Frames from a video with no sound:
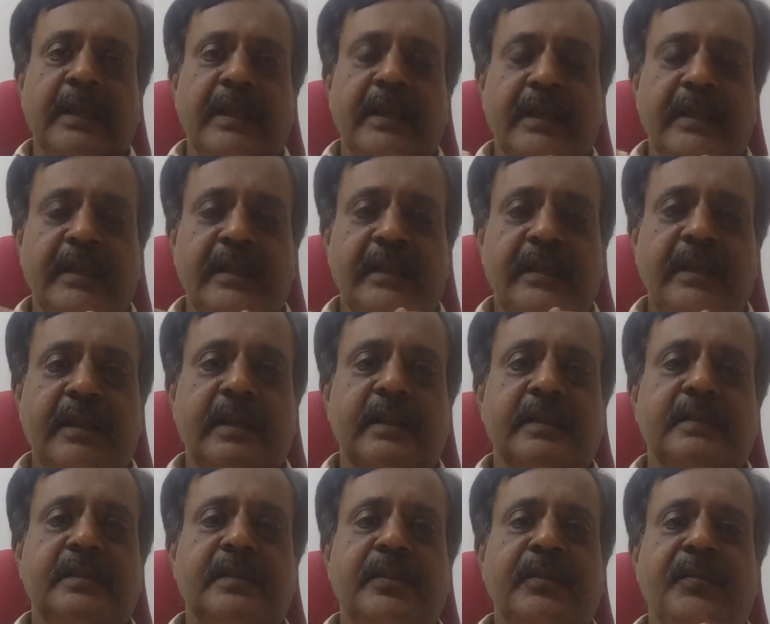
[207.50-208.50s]
In
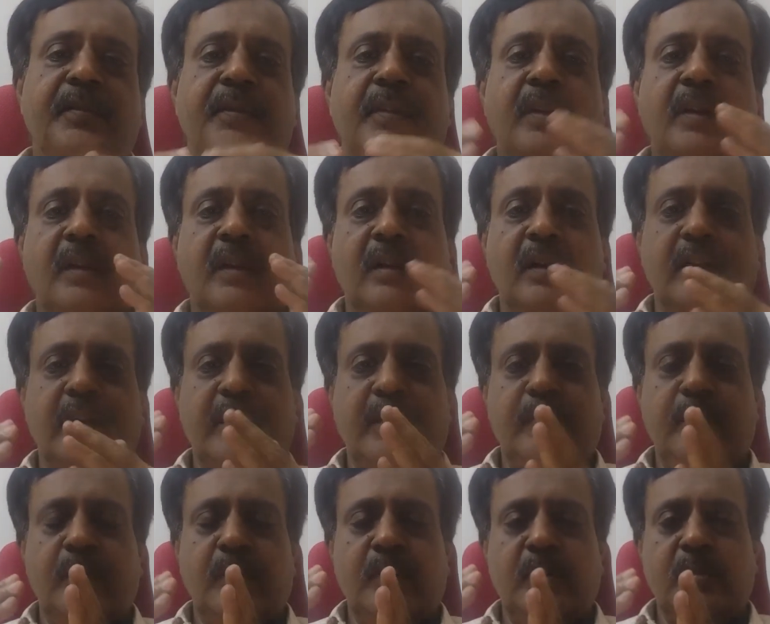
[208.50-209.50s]
case if you are not
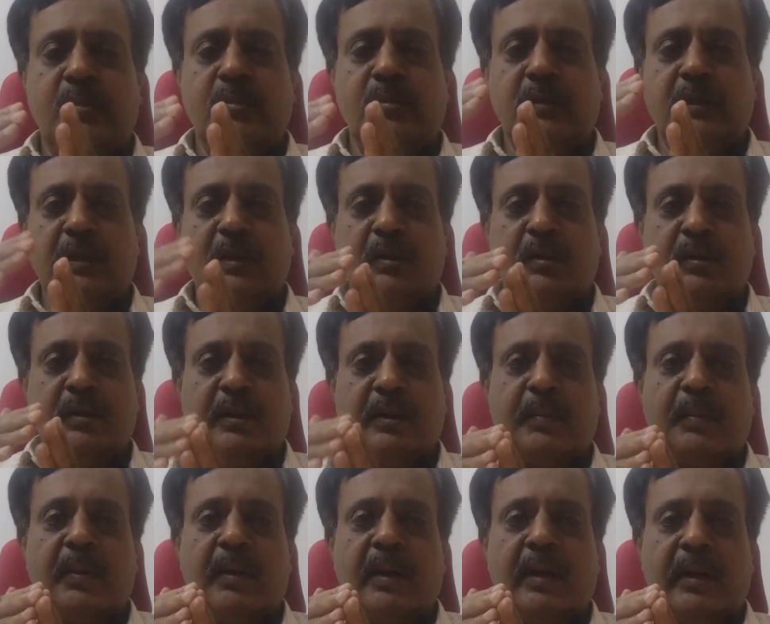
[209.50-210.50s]
able to get to
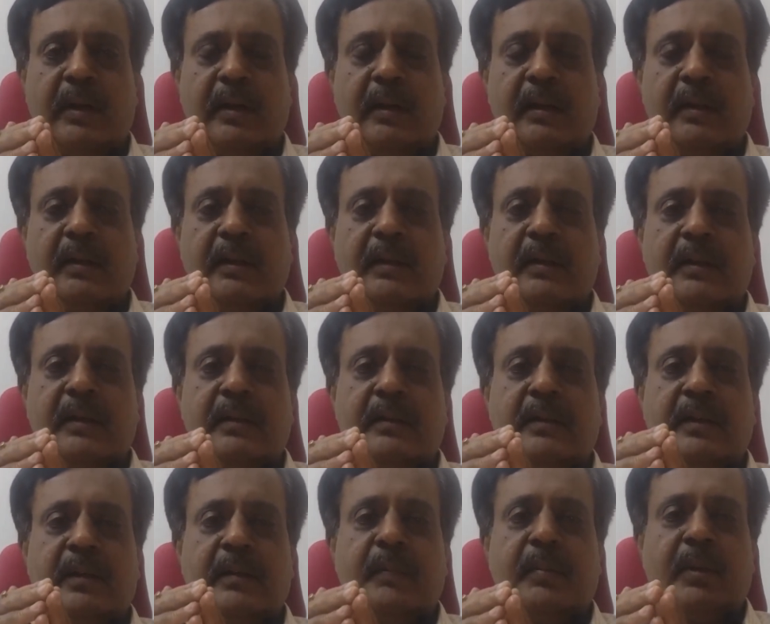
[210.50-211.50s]
that point,
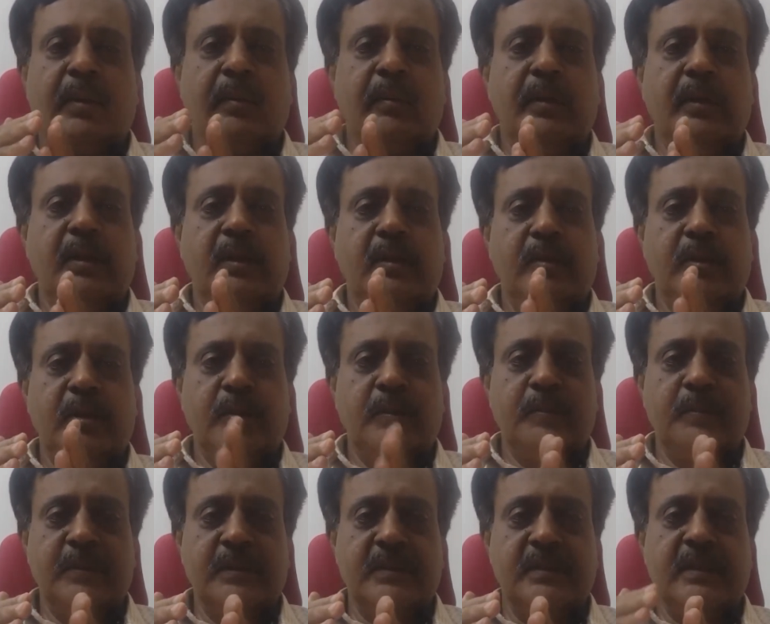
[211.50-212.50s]
then probably you
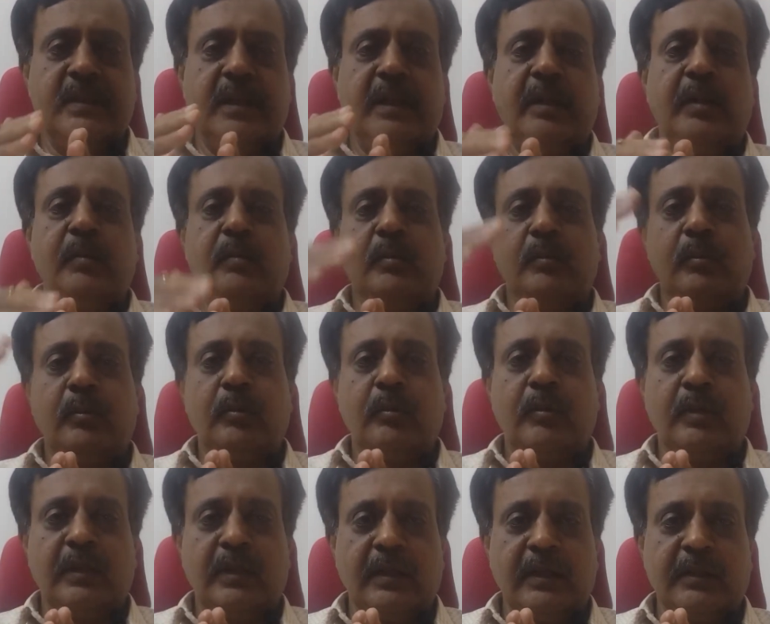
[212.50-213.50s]
miss that, you move
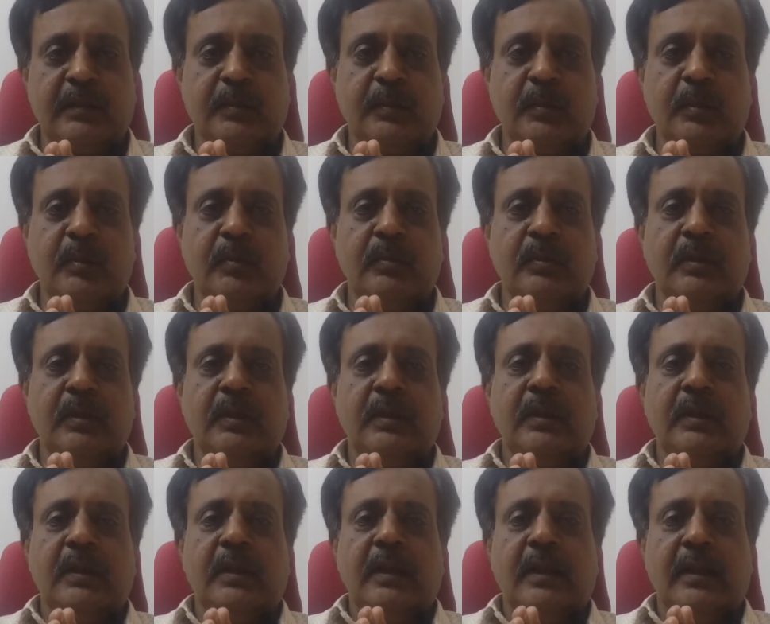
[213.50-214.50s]
to the next move,
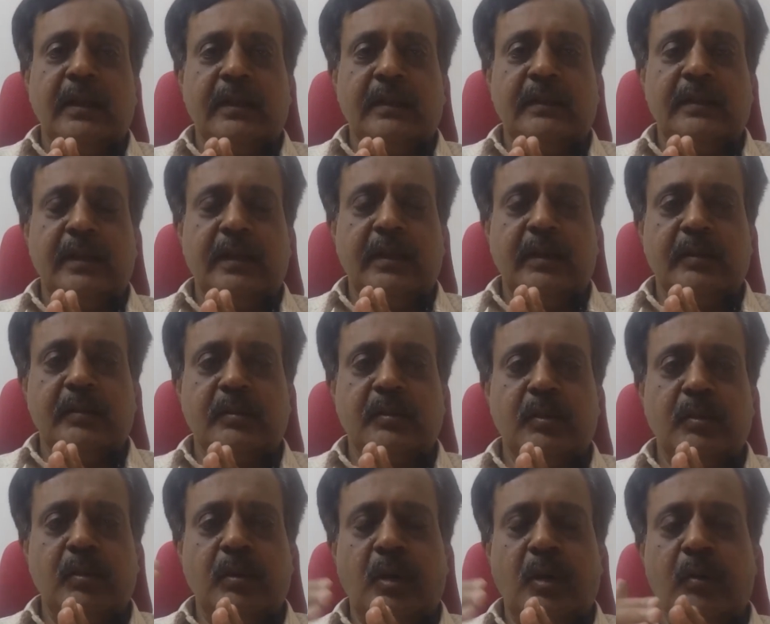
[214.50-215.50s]
like that.
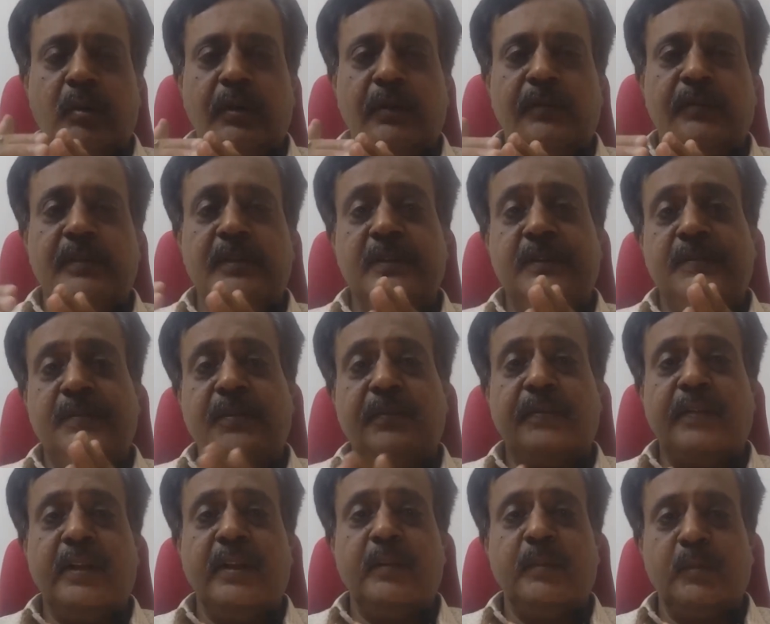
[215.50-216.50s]
So out of these
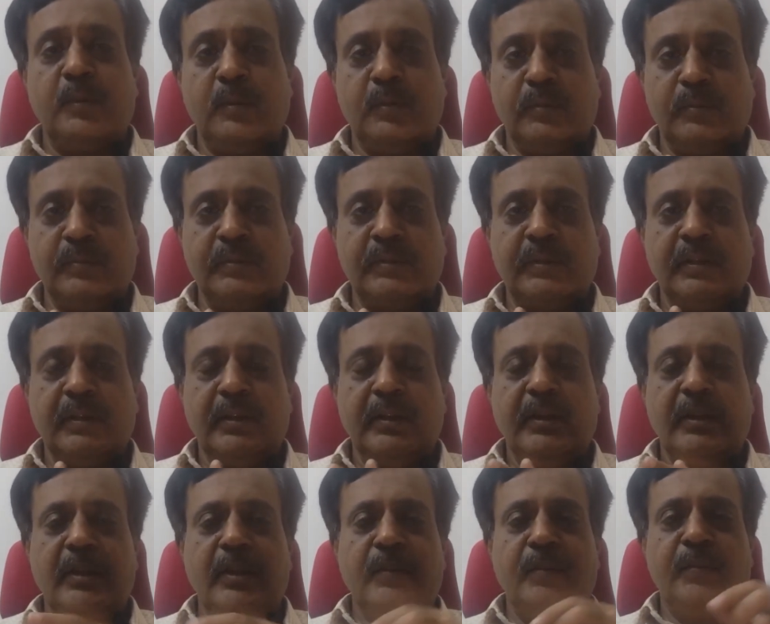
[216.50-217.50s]
15 moves,
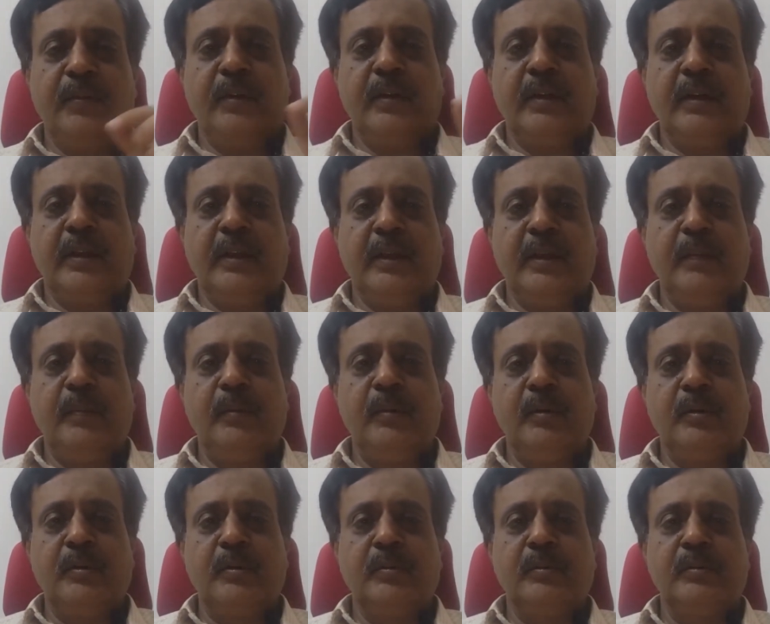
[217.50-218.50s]
if you are
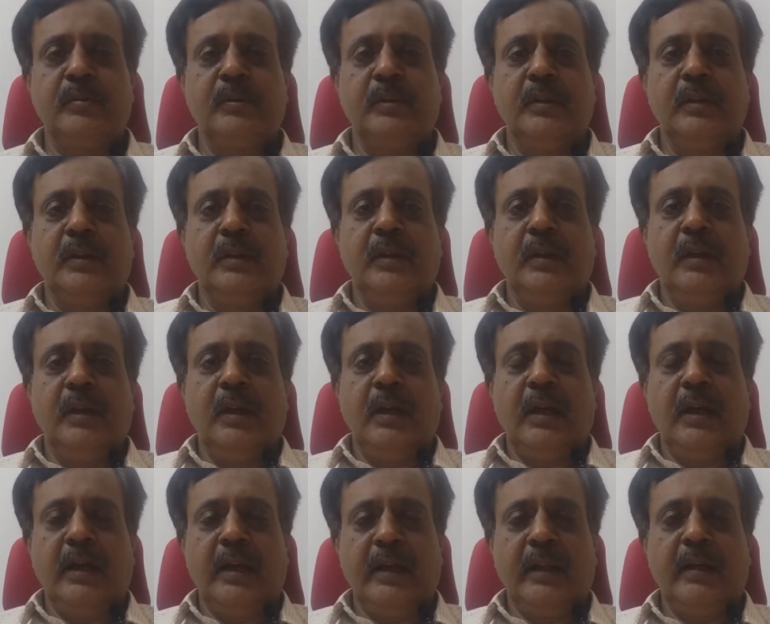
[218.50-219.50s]
able to
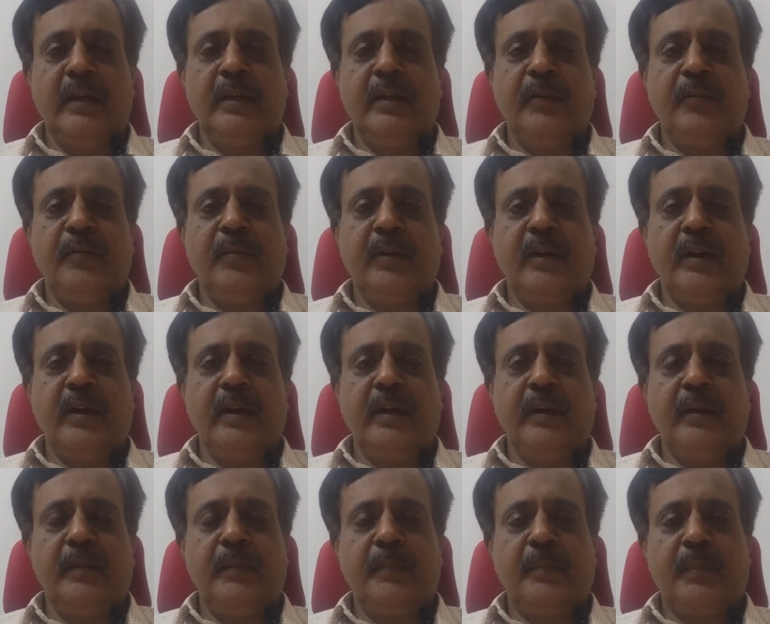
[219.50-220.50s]

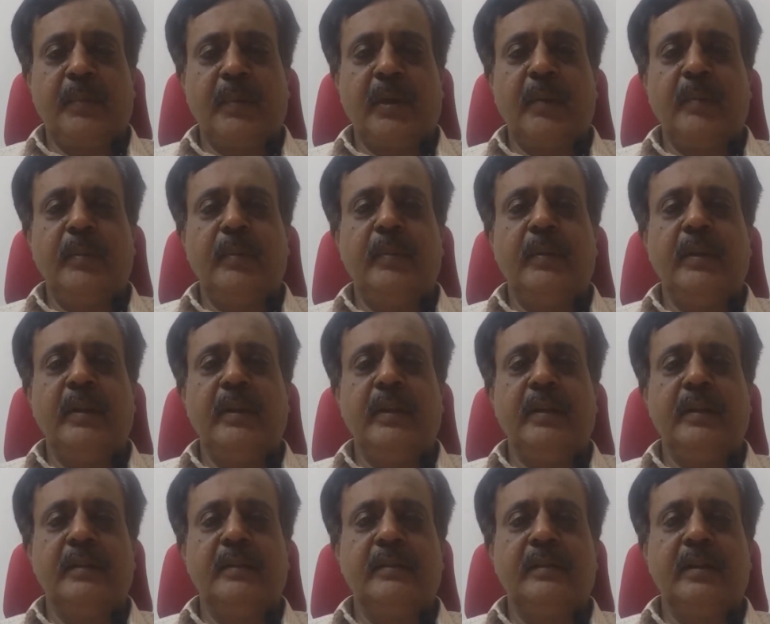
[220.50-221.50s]
identify
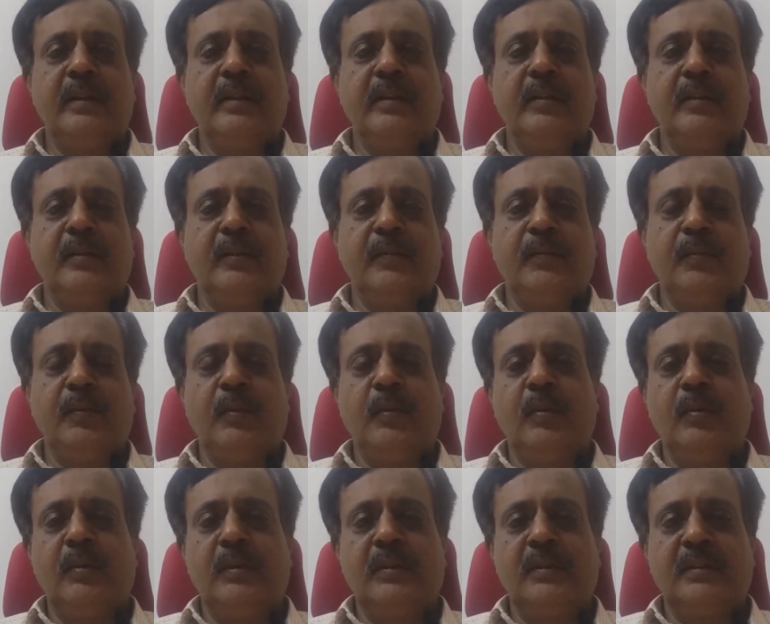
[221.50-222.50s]
probably 3 or
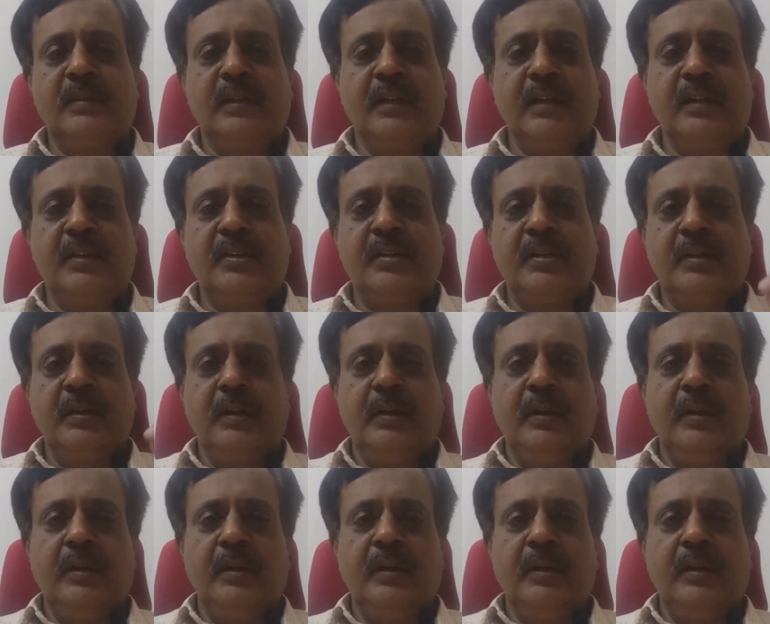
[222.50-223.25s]
4 such